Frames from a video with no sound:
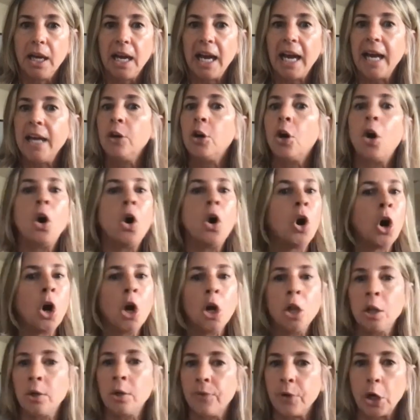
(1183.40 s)
And
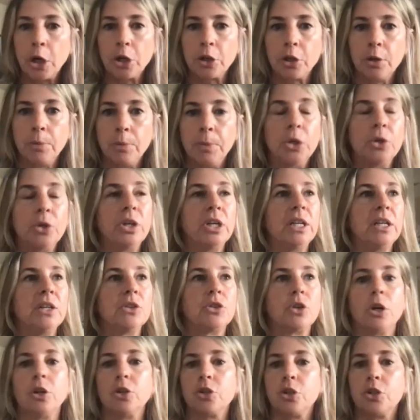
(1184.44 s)
all of our
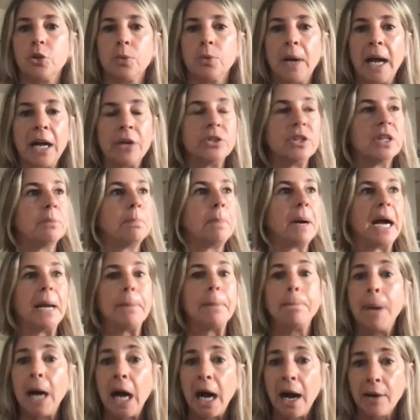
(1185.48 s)
communities are surrounded by
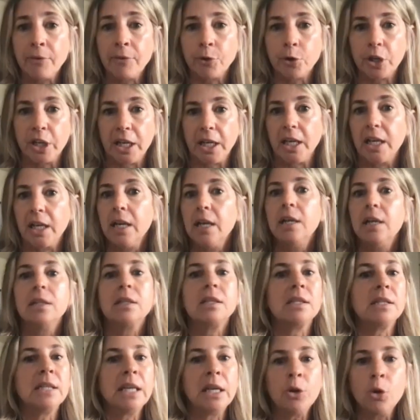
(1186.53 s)
poverty,
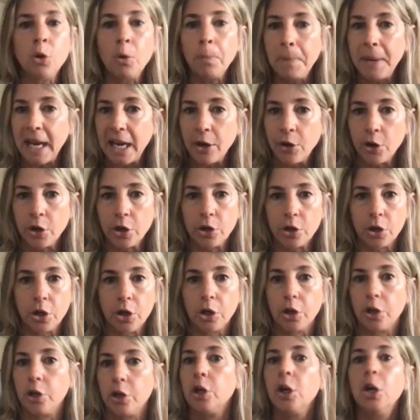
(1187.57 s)
single
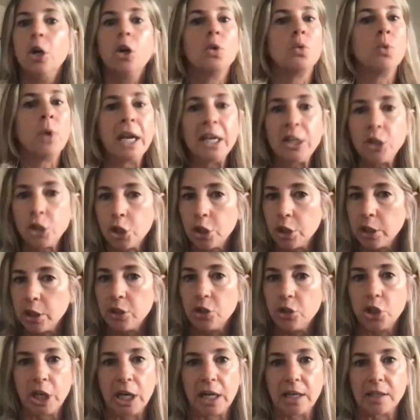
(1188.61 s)
parenthood, racial
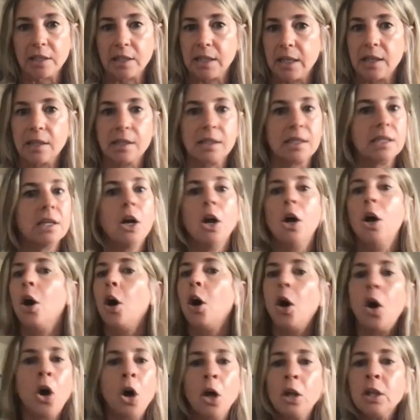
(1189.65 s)
injustice.
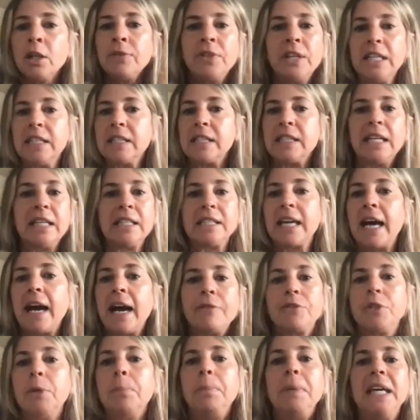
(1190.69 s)
All of these things
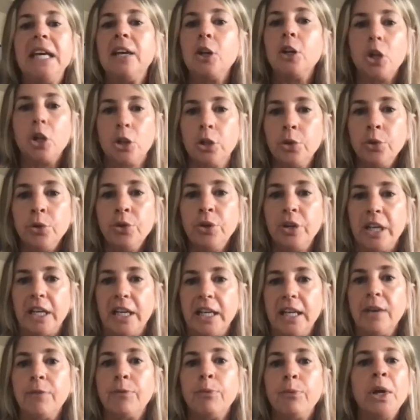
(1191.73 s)
have to be included.
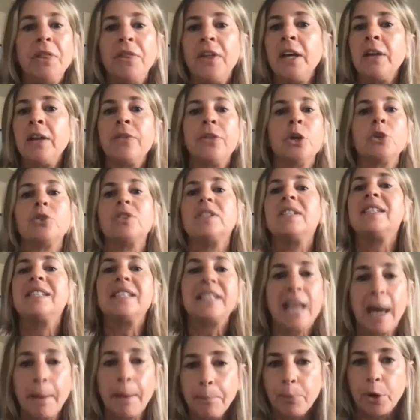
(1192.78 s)
If we think they're
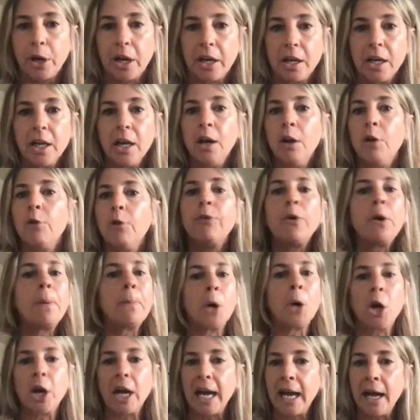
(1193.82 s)
separate
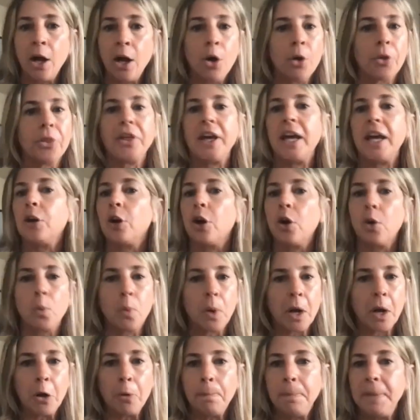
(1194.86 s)
from our health and our
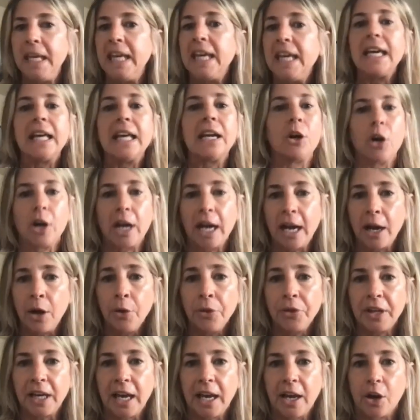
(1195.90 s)
well being and our
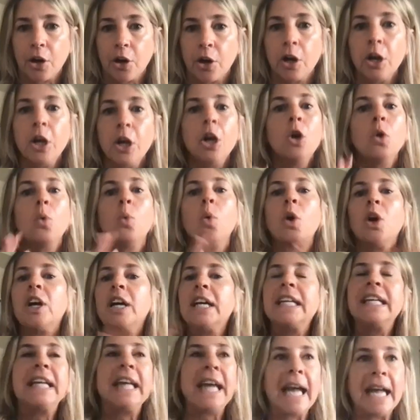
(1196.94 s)
health care, we're
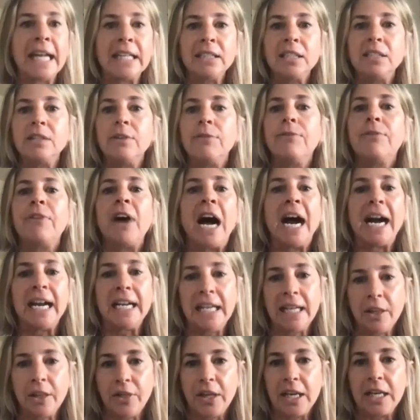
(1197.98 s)
again
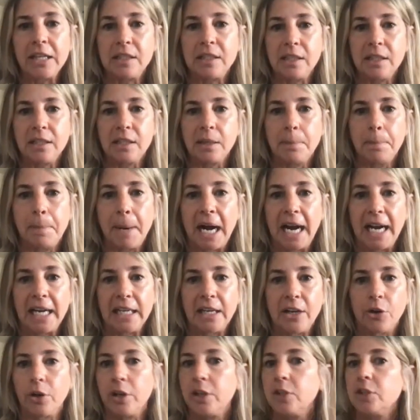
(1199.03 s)
dividing things into
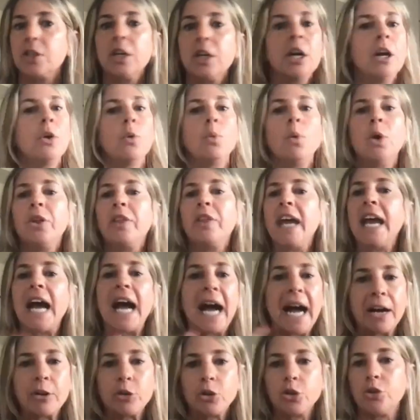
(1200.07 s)
binaries where they
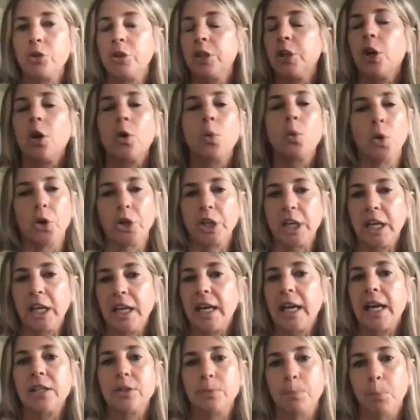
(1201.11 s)
actually are
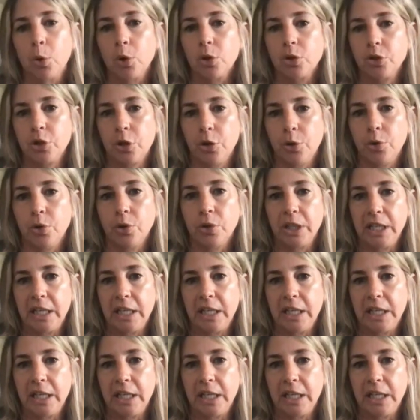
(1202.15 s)
working as more total